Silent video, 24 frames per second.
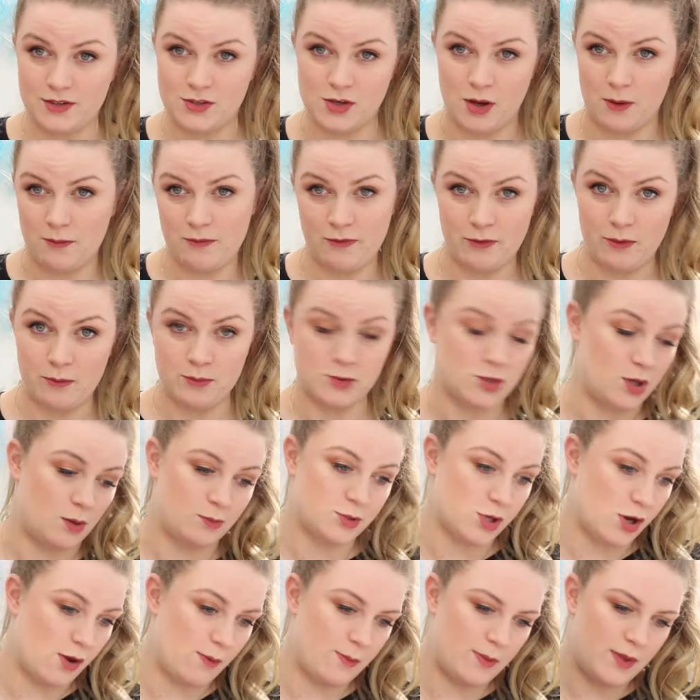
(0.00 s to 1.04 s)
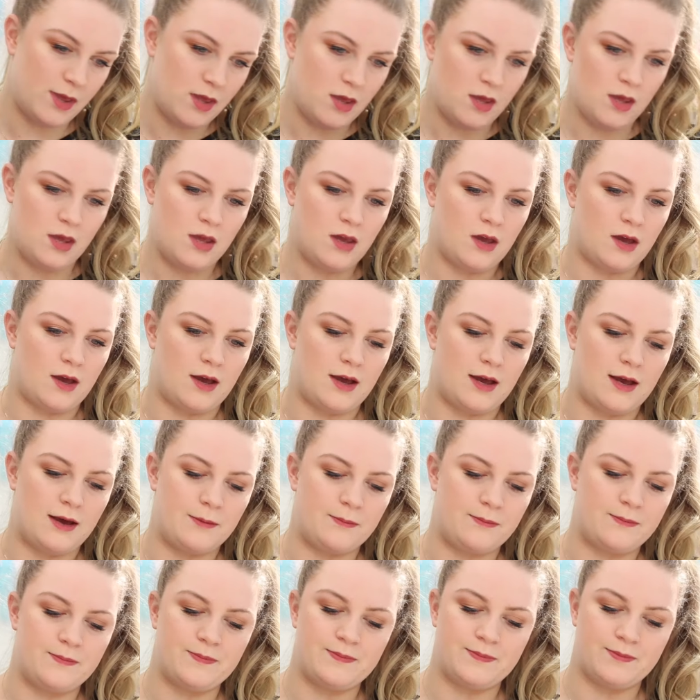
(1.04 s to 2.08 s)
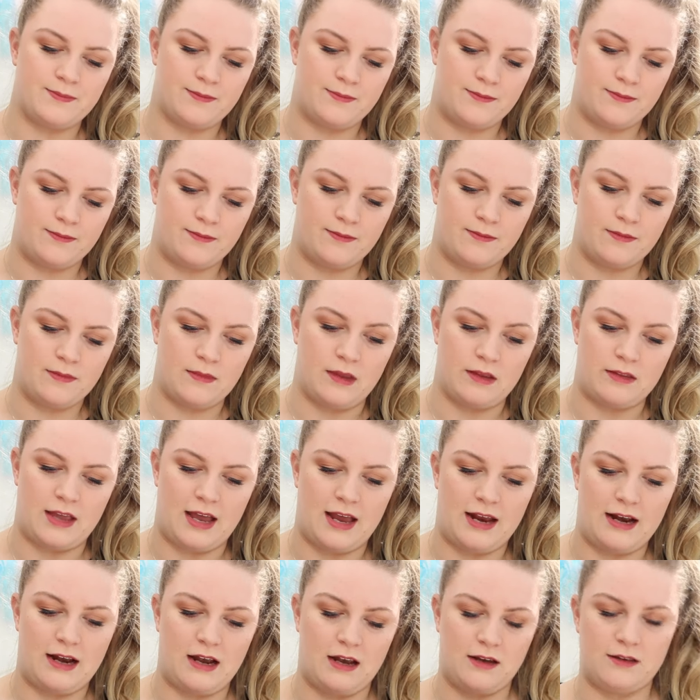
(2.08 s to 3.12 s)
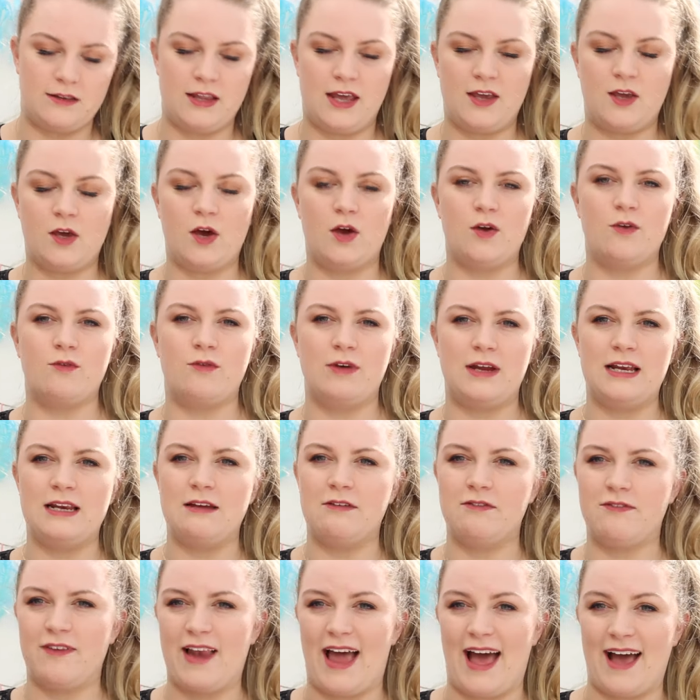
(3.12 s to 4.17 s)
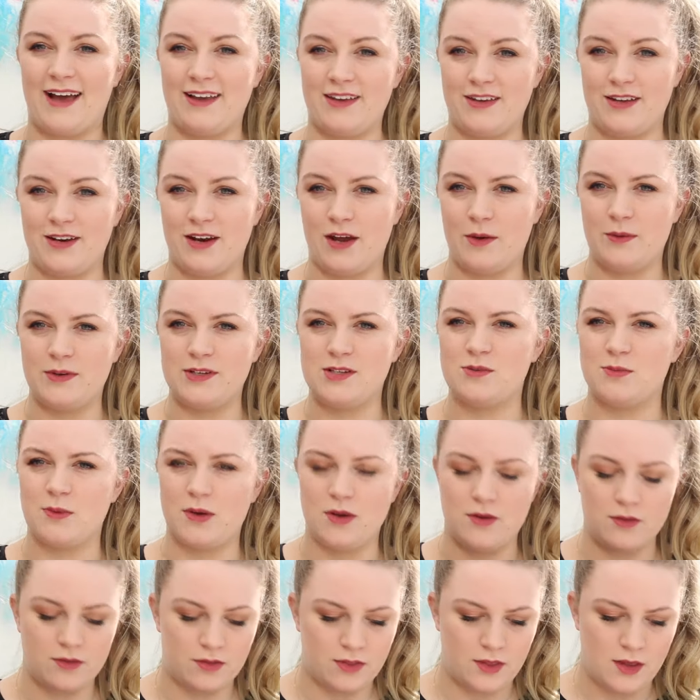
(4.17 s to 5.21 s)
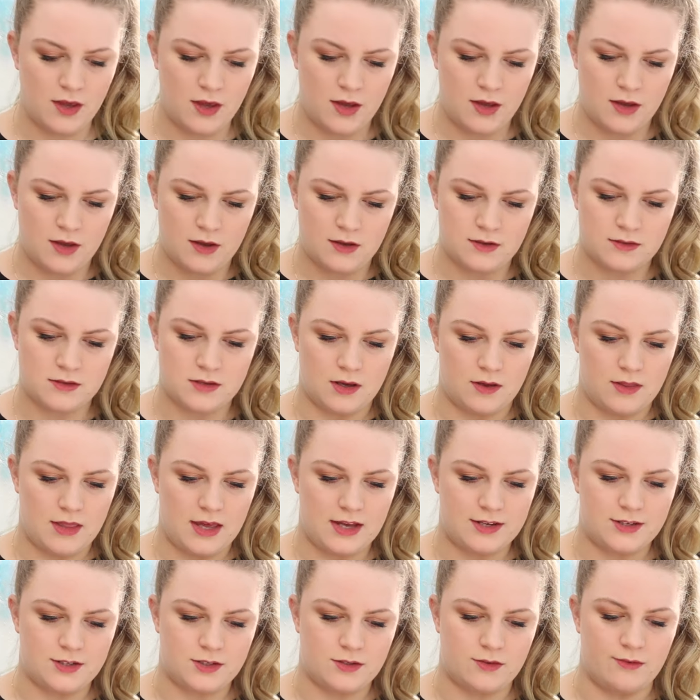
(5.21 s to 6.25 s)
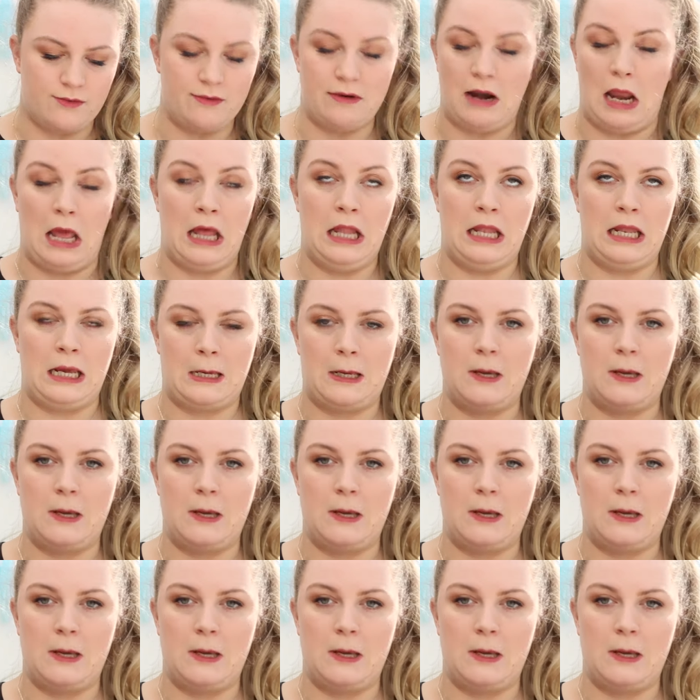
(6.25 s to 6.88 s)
the top from Topshop. Um, they, they go really flat, you know, and smooth. So they're just really